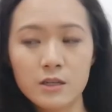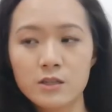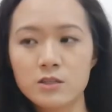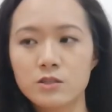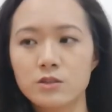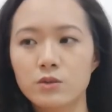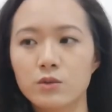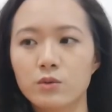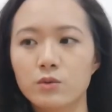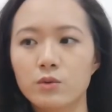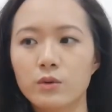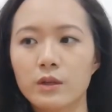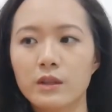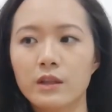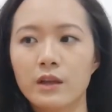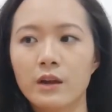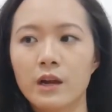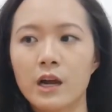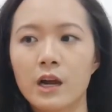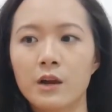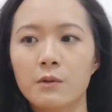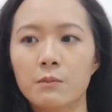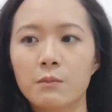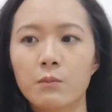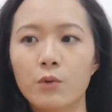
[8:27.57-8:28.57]
So
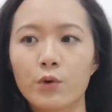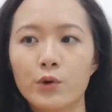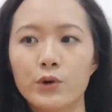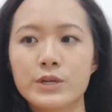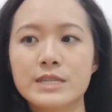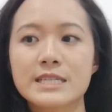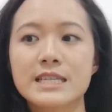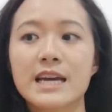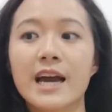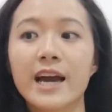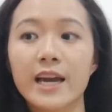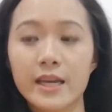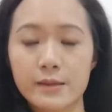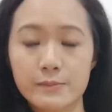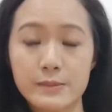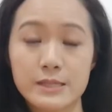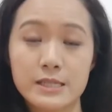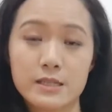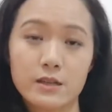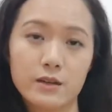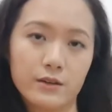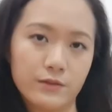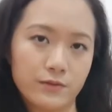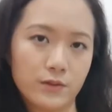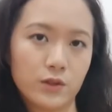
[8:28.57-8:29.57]
there are more
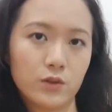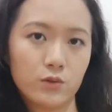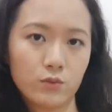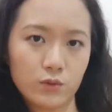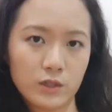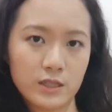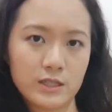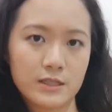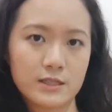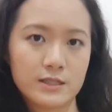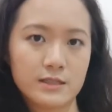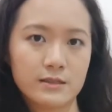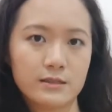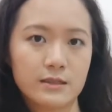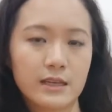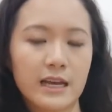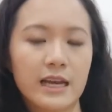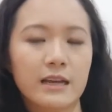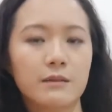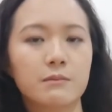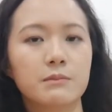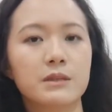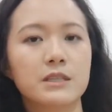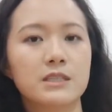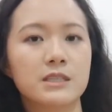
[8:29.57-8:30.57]
types of units
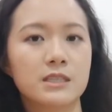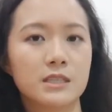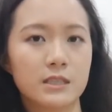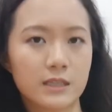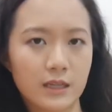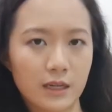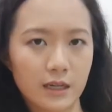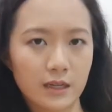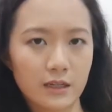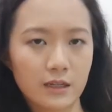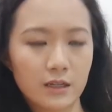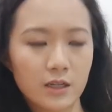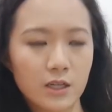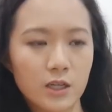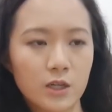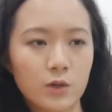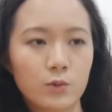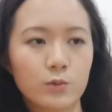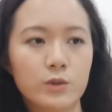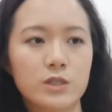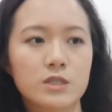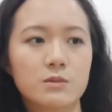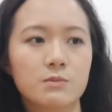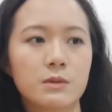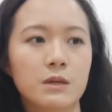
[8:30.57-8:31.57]
at BT9,
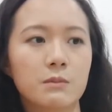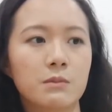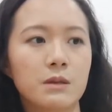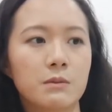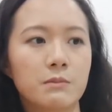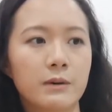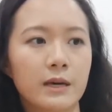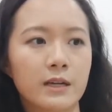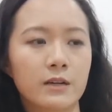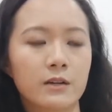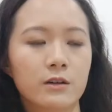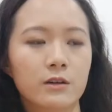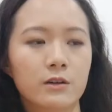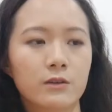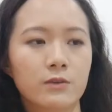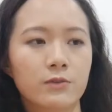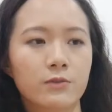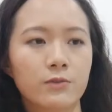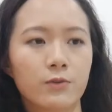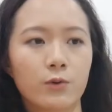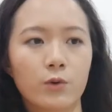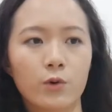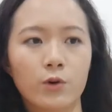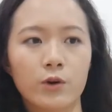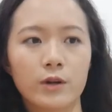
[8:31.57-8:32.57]
which may be better
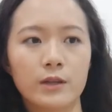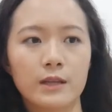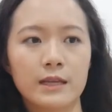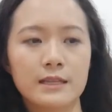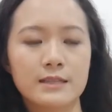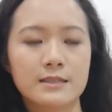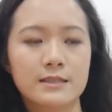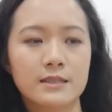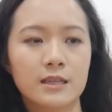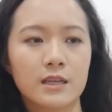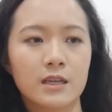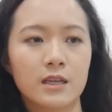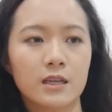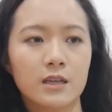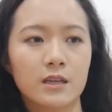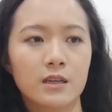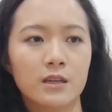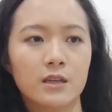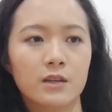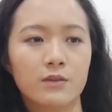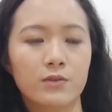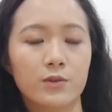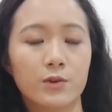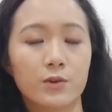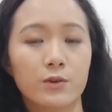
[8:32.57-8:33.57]
for, let's say,
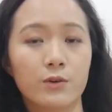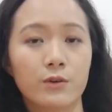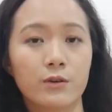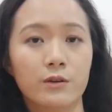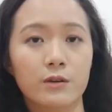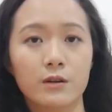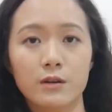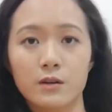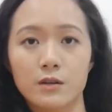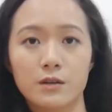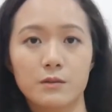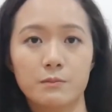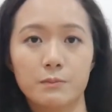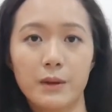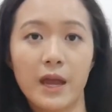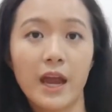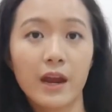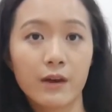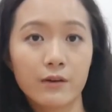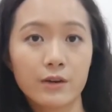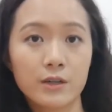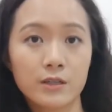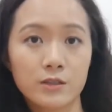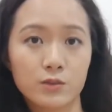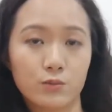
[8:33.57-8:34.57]
if you're a
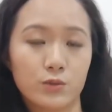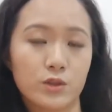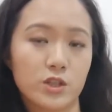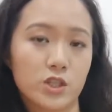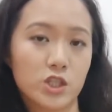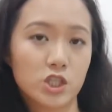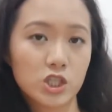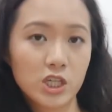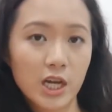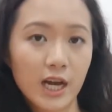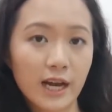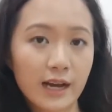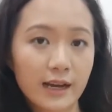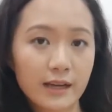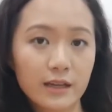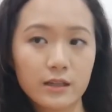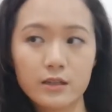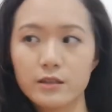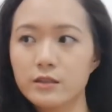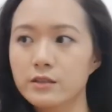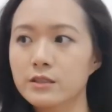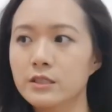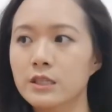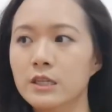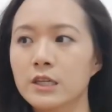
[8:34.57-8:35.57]
parent with a
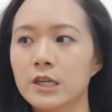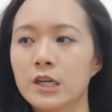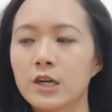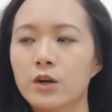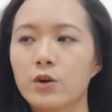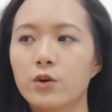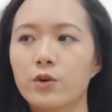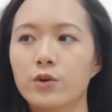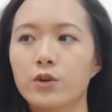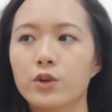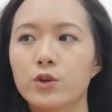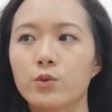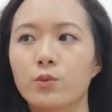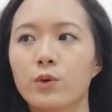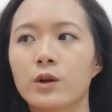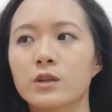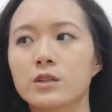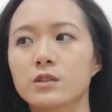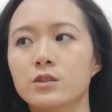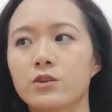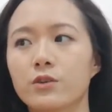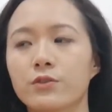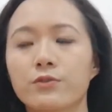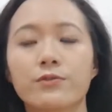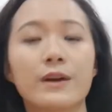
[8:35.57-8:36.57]
child or you
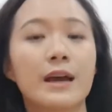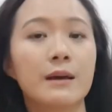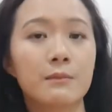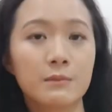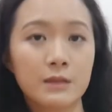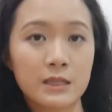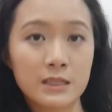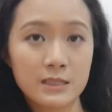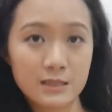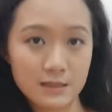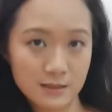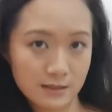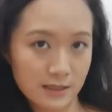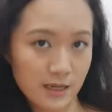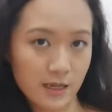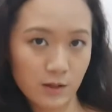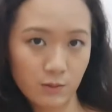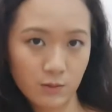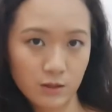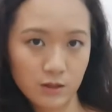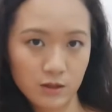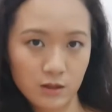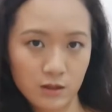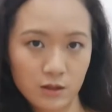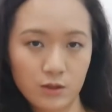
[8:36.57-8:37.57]
want your family to
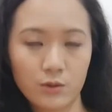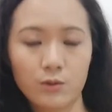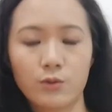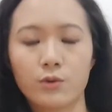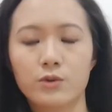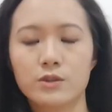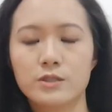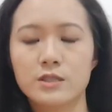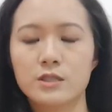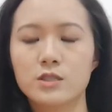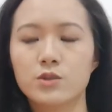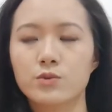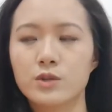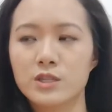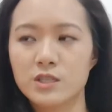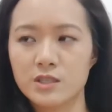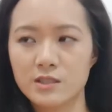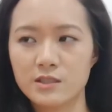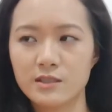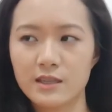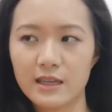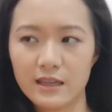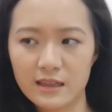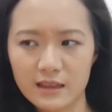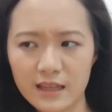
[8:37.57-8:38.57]
stay with you or
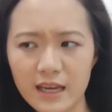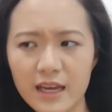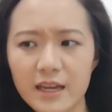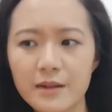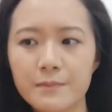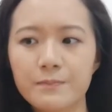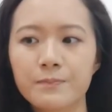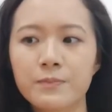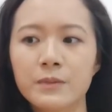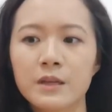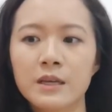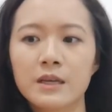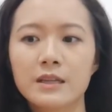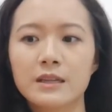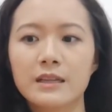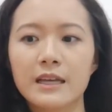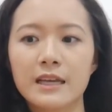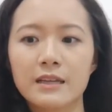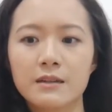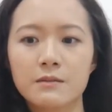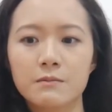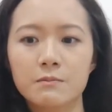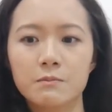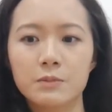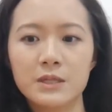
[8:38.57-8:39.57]
situations like that,
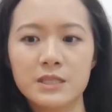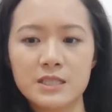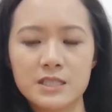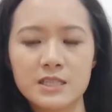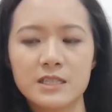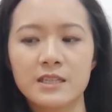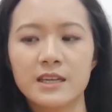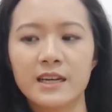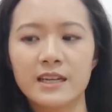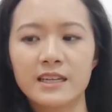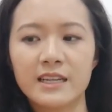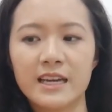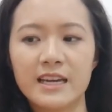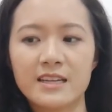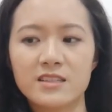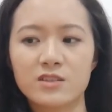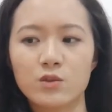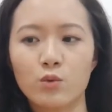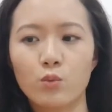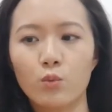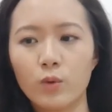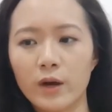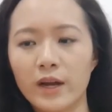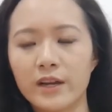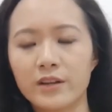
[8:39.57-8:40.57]
then BT9 has
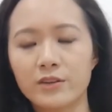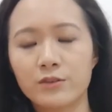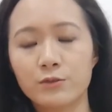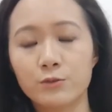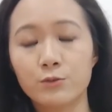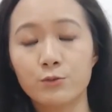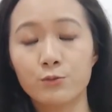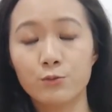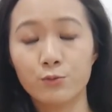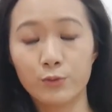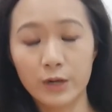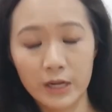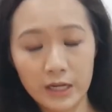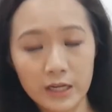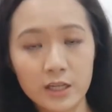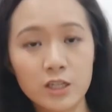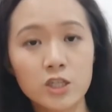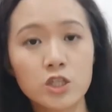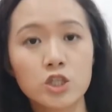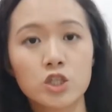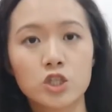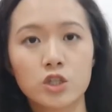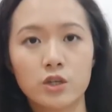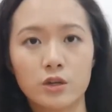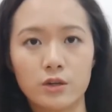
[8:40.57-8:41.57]
a wider
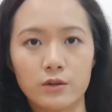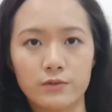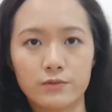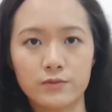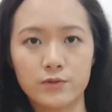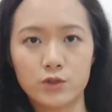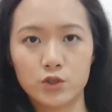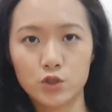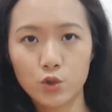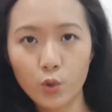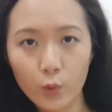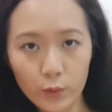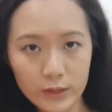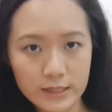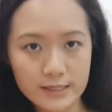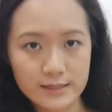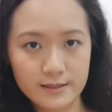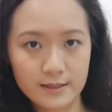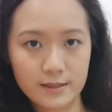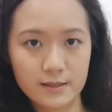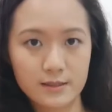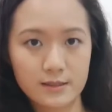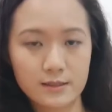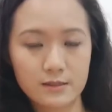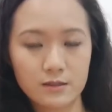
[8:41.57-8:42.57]
range of
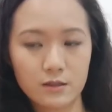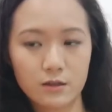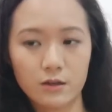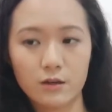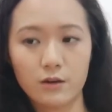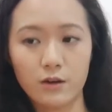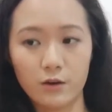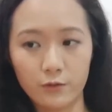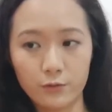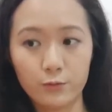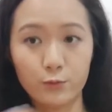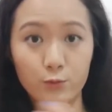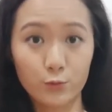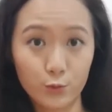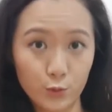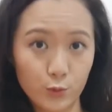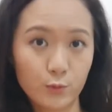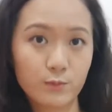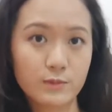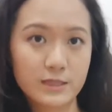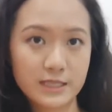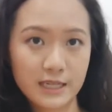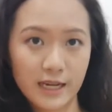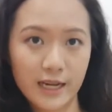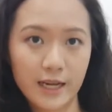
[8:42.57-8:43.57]
choices of
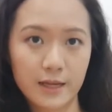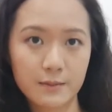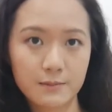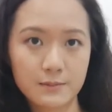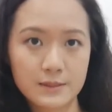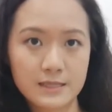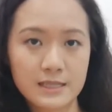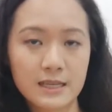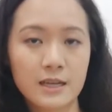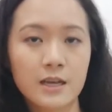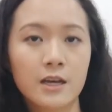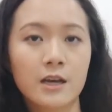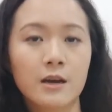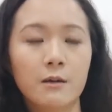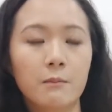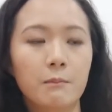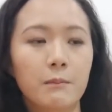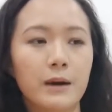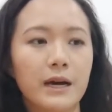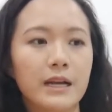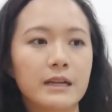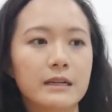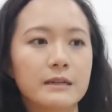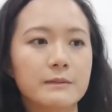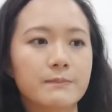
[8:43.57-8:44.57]
room types.
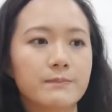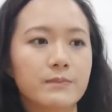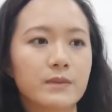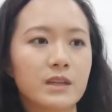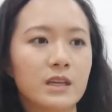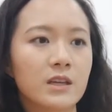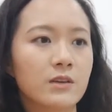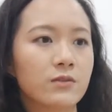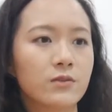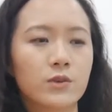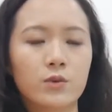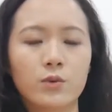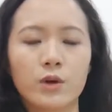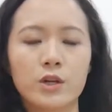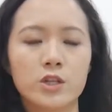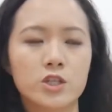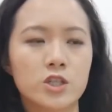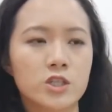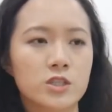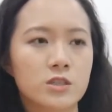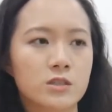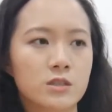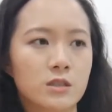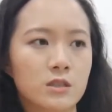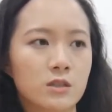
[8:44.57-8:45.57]
But if you are
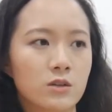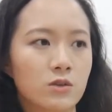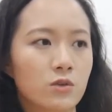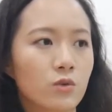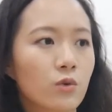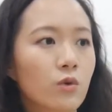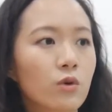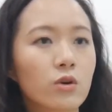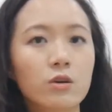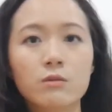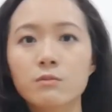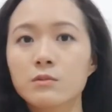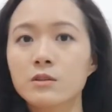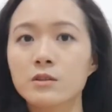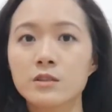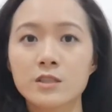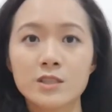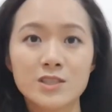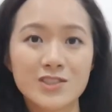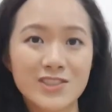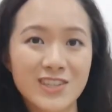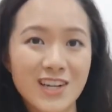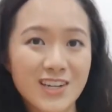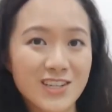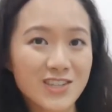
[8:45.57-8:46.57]
just a normal
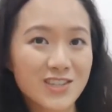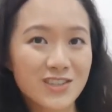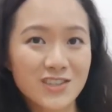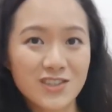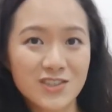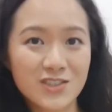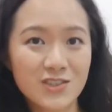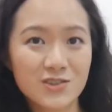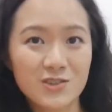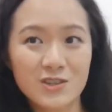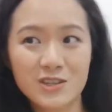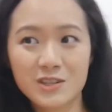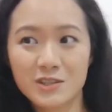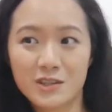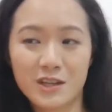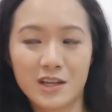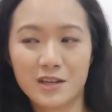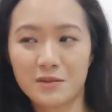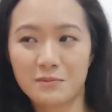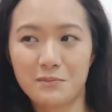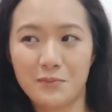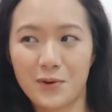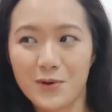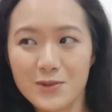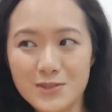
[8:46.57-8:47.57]
international student,
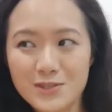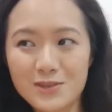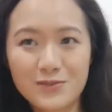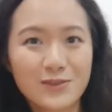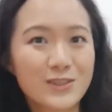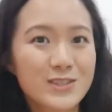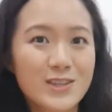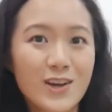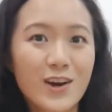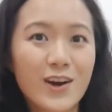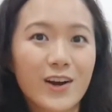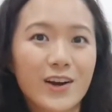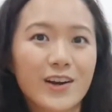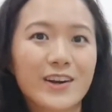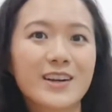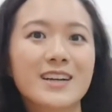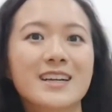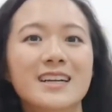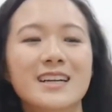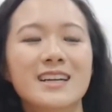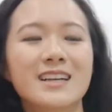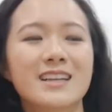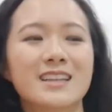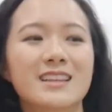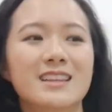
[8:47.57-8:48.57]
like most of us are,
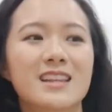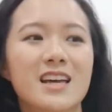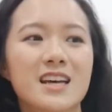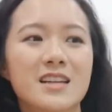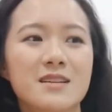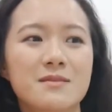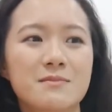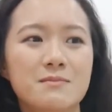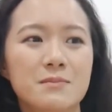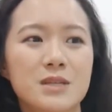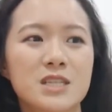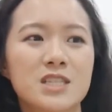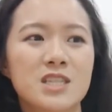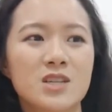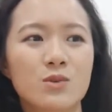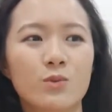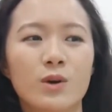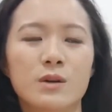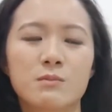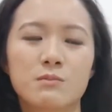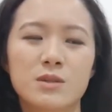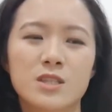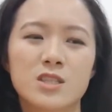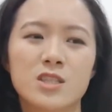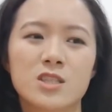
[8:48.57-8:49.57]
then
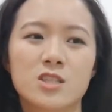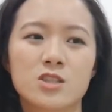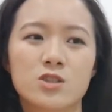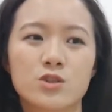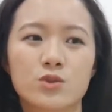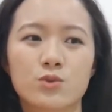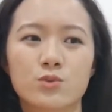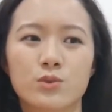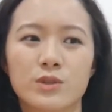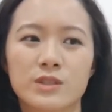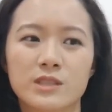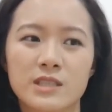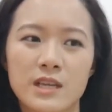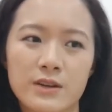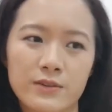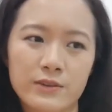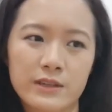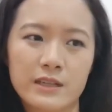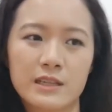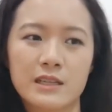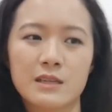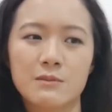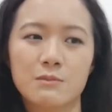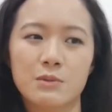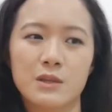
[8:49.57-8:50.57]
BT1, BT2 will
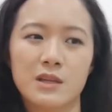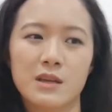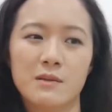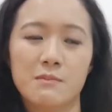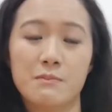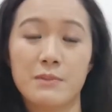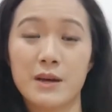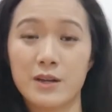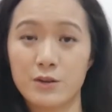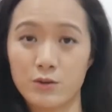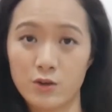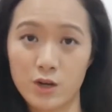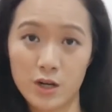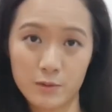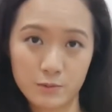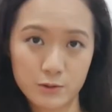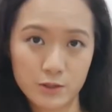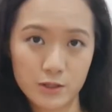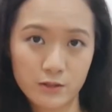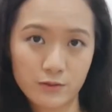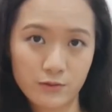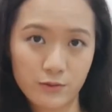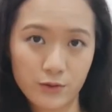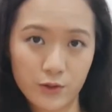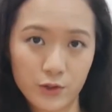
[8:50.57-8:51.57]
definitely be a better
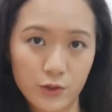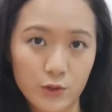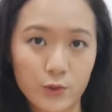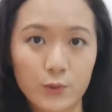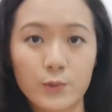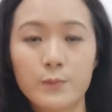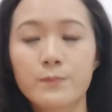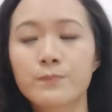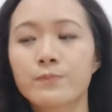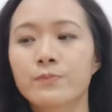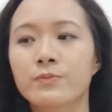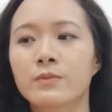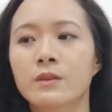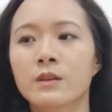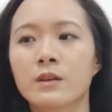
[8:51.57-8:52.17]
option for you.